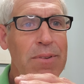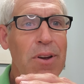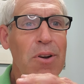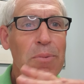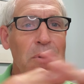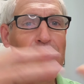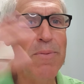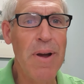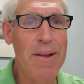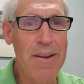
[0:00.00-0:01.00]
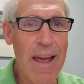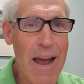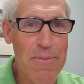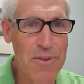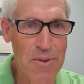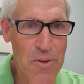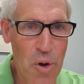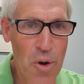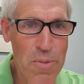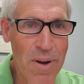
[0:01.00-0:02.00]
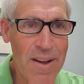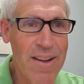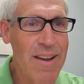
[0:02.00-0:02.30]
Terrible When My Labs Are Normal?